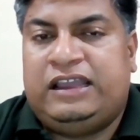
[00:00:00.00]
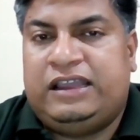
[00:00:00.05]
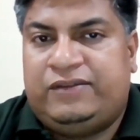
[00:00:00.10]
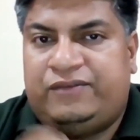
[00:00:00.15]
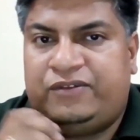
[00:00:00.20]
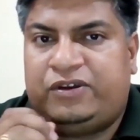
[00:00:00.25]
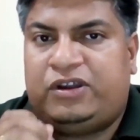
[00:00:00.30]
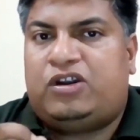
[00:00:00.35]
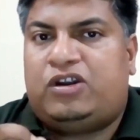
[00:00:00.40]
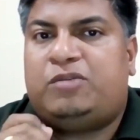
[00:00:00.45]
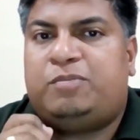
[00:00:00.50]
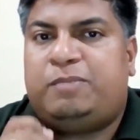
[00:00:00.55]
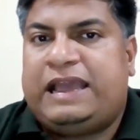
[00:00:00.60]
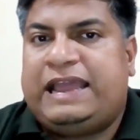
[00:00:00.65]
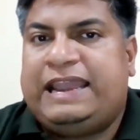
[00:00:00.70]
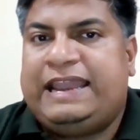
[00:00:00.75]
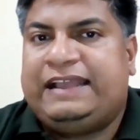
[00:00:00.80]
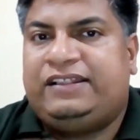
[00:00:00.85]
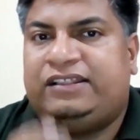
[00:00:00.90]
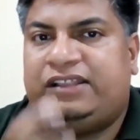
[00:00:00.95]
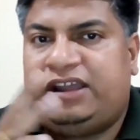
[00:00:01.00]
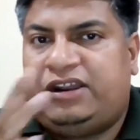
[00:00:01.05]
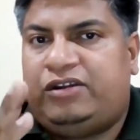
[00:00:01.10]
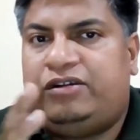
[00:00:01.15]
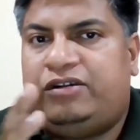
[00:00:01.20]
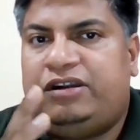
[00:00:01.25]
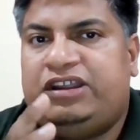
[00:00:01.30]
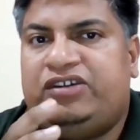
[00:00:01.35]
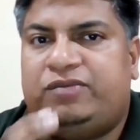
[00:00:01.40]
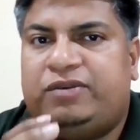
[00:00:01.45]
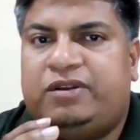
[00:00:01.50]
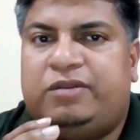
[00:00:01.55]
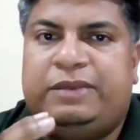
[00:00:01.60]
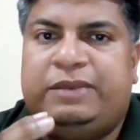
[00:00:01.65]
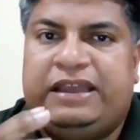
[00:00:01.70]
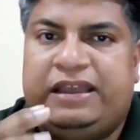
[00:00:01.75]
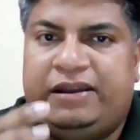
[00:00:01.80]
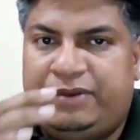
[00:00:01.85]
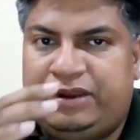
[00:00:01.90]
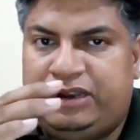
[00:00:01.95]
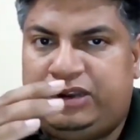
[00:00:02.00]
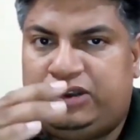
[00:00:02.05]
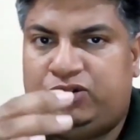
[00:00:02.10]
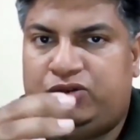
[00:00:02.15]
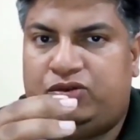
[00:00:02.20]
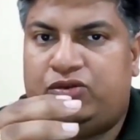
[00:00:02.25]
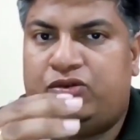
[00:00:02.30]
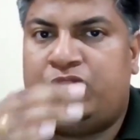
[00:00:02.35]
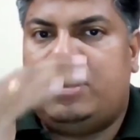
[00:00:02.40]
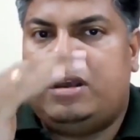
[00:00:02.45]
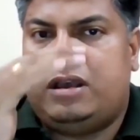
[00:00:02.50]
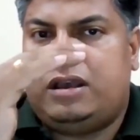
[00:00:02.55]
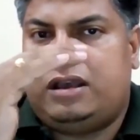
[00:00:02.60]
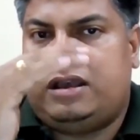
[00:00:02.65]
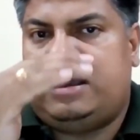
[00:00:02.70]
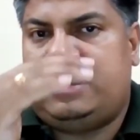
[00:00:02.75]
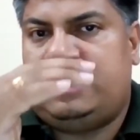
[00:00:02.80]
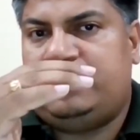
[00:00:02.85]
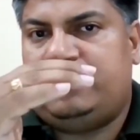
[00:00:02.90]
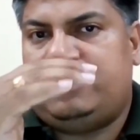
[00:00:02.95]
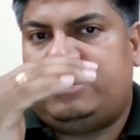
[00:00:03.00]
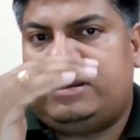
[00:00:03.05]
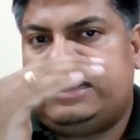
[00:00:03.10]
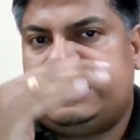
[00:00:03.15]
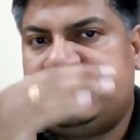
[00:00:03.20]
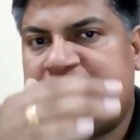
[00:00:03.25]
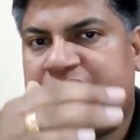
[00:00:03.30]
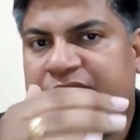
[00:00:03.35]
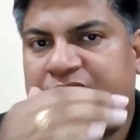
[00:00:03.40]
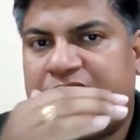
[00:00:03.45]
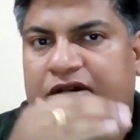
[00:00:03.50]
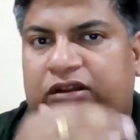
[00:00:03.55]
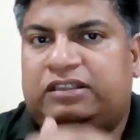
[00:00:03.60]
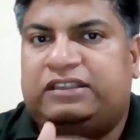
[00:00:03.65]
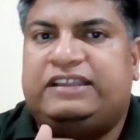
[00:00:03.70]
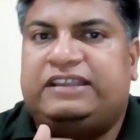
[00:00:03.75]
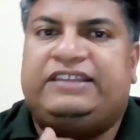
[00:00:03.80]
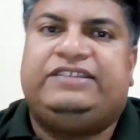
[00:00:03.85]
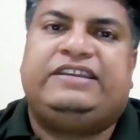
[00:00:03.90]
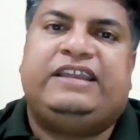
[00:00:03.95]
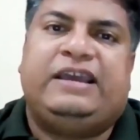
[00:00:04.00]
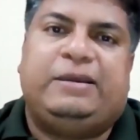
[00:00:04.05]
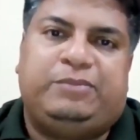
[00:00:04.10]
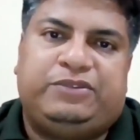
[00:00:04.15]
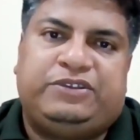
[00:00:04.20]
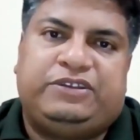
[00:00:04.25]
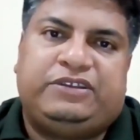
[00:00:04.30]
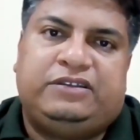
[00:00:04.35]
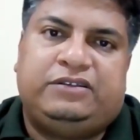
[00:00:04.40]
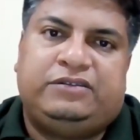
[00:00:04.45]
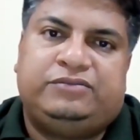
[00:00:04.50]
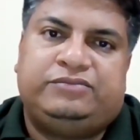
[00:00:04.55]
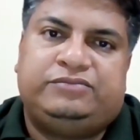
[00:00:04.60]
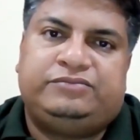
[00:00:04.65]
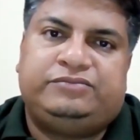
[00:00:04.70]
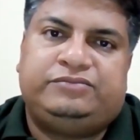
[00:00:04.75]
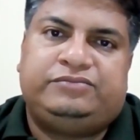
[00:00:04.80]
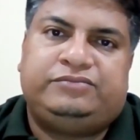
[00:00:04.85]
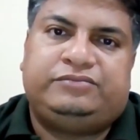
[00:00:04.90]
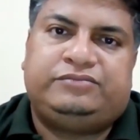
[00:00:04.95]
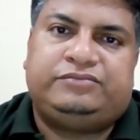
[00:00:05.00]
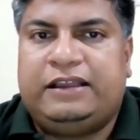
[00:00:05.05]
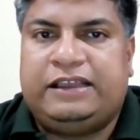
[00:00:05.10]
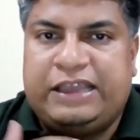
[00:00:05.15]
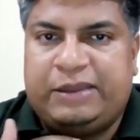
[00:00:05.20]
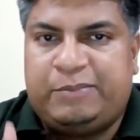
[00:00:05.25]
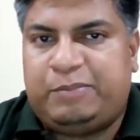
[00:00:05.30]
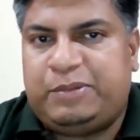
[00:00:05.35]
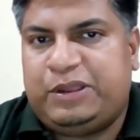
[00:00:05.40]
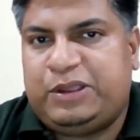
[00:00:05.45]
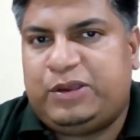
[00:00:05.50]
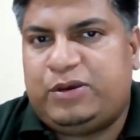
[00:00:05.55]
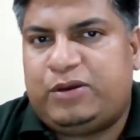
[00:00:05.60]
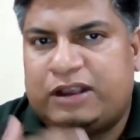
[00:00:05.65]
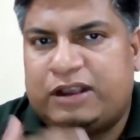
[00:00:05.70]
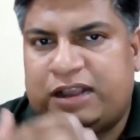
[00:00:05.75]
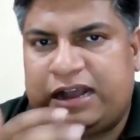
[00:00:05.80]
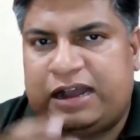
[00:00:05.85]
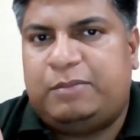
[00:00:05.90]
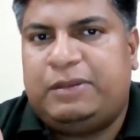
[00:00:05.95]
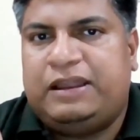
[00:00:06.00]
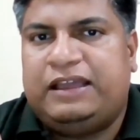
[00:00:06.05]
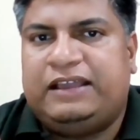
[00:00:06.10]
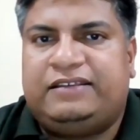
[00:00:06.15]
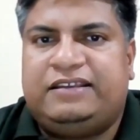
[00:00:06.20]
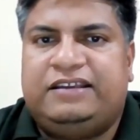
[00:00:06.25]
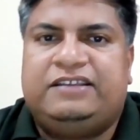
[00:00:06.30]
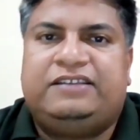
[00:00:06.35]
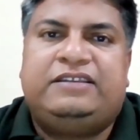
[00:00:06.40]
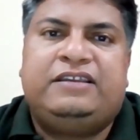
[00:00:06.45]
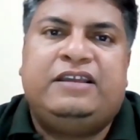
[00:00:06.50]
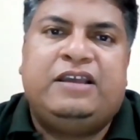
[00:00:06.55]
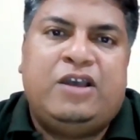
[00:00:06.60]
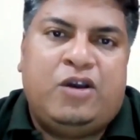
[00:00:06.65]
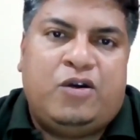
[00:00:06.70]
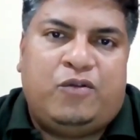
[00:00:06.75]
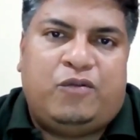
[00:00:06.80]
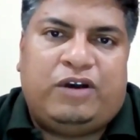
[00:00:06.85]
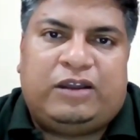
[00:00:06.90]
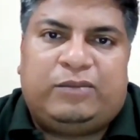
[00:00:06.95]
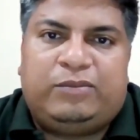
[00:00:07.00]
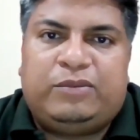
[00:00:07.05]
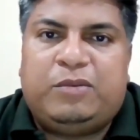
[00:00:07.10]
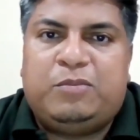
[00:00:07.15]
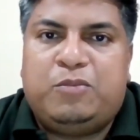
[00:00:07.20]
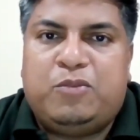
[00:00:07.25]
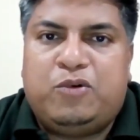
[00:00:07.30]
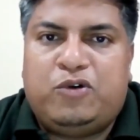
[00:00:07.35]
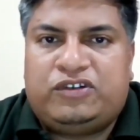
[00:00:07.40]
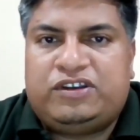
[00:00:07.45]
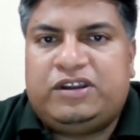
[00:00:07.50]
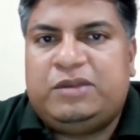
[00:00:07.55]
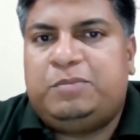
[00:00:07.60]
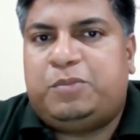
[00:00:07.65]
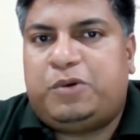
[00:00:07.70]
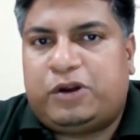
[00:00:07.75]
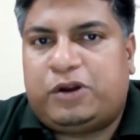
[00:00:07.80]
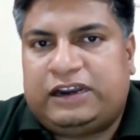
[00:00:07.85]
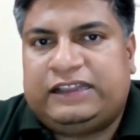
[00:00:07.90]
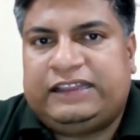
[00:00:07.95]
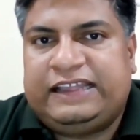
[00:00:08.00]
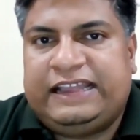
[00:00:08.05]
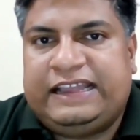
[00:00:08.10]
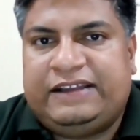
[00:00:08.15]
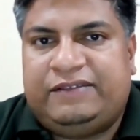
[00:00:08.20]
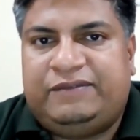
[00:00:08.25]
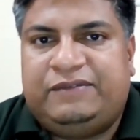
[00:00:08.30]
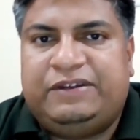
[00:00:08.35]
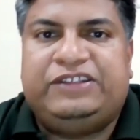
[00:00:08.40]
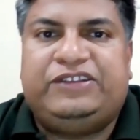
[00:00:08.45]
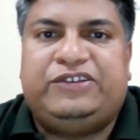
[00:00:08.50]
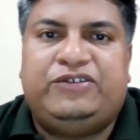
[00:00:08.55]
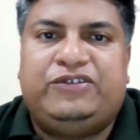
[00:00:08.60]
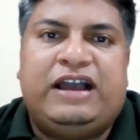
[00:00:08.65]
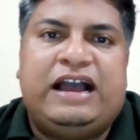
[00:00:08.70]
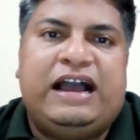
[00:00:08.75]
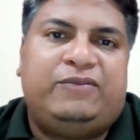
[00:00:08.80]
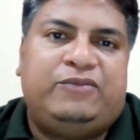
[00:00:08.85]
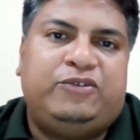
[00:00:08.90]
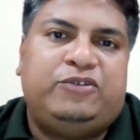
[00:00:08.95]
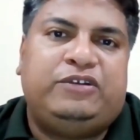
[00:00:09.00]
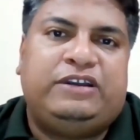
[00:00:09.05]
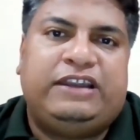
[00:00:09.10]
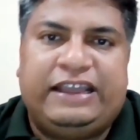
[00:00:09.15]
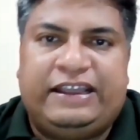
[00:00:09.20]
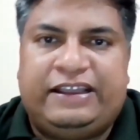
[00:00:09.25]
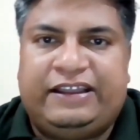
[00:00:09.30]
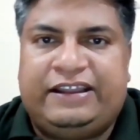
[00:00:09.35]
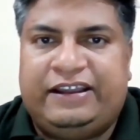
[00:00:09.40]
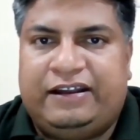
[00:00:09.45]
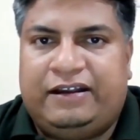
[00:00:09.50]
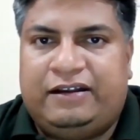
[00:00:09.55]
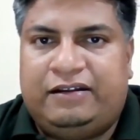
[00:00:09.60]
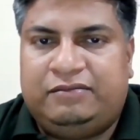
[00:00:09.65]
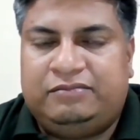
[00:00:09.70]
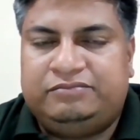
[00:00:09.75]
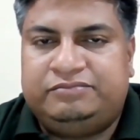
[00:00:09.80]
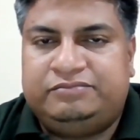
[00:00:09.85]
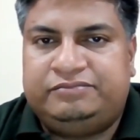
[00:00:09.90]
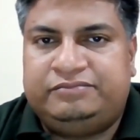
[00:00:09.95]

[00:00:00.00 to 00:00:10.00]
If you're not panicked, then only you will be able to cover all these steps. Keeping your calmness is one of the most important things which you have to take care of.